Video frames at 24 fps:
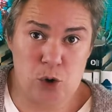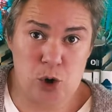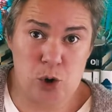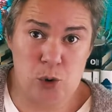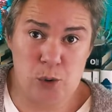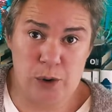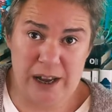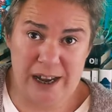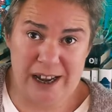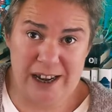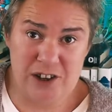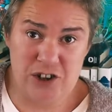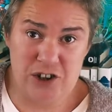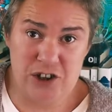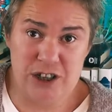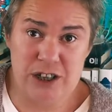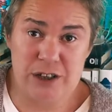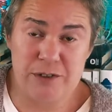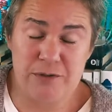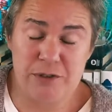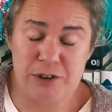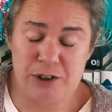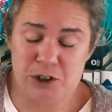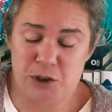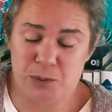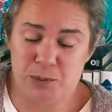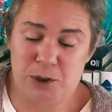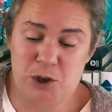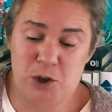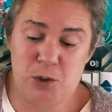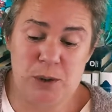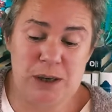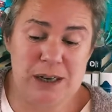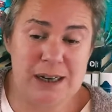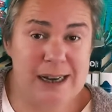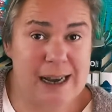row gauge difference
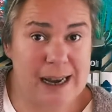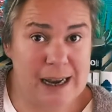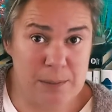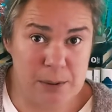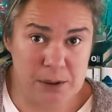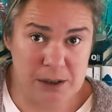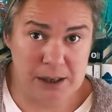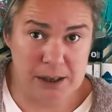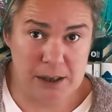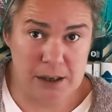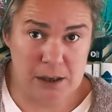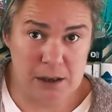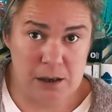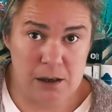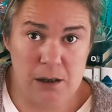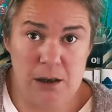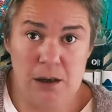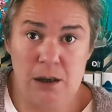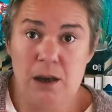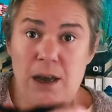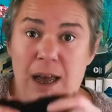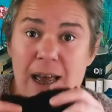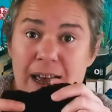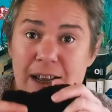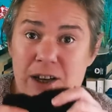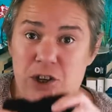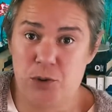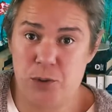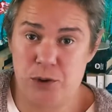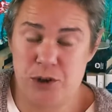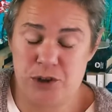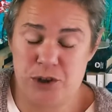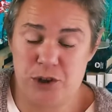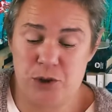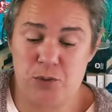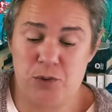between cabling and
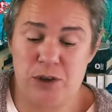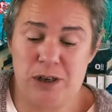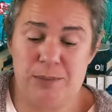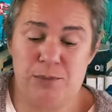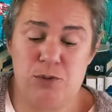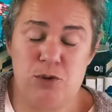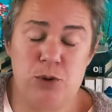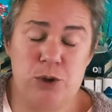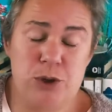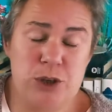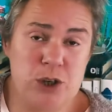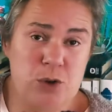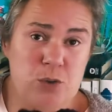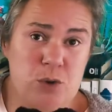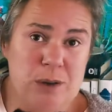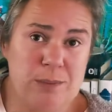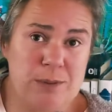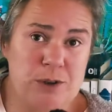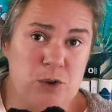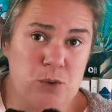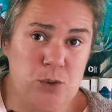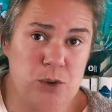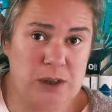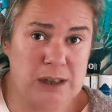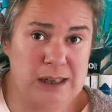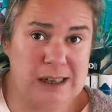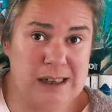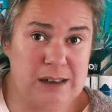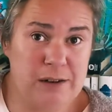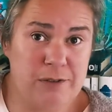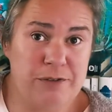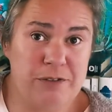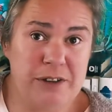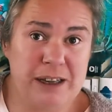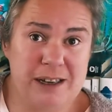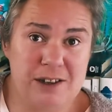twisted rib. Twisted rib is really
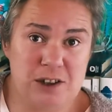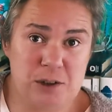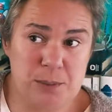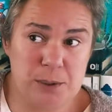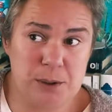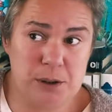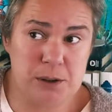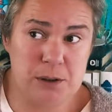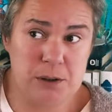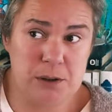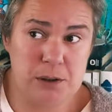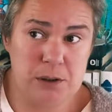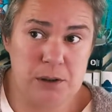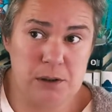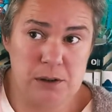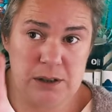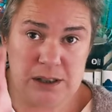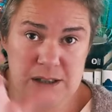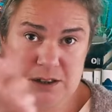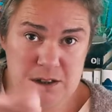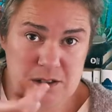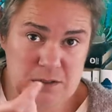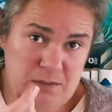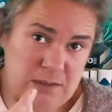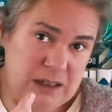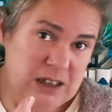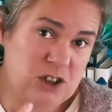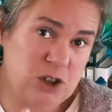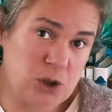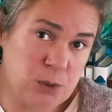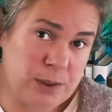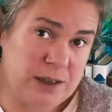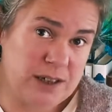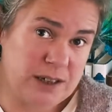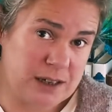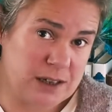inflexible. It's
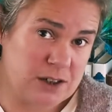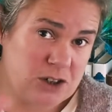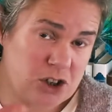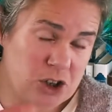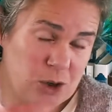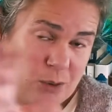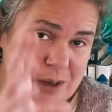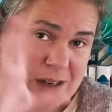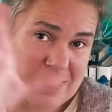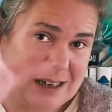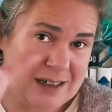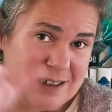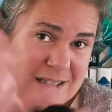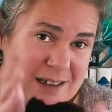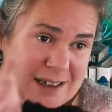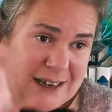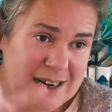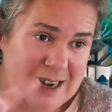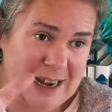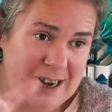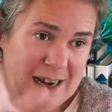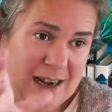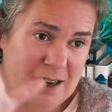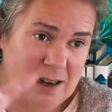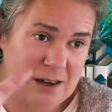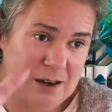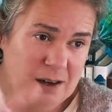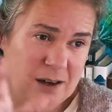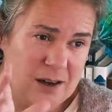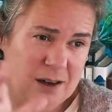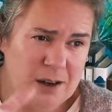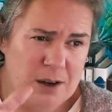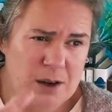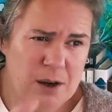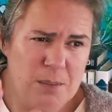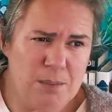twisted, so it can't
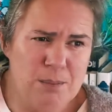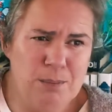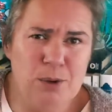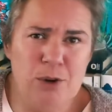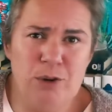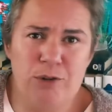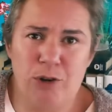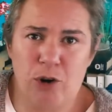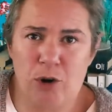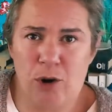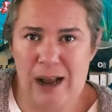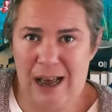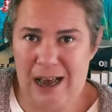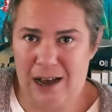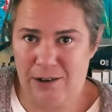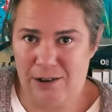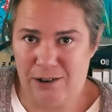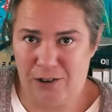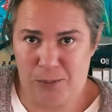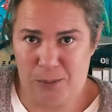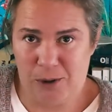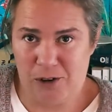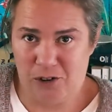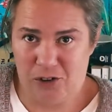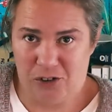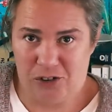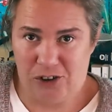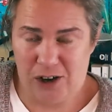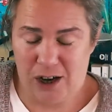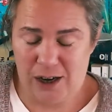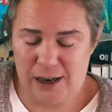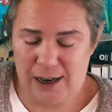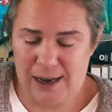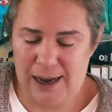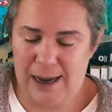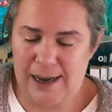move around as much as
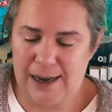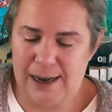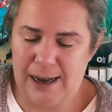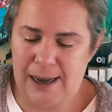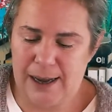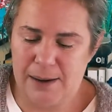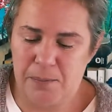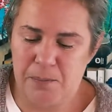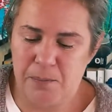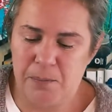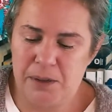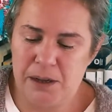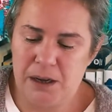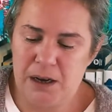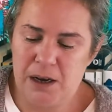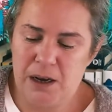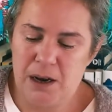stockinette can.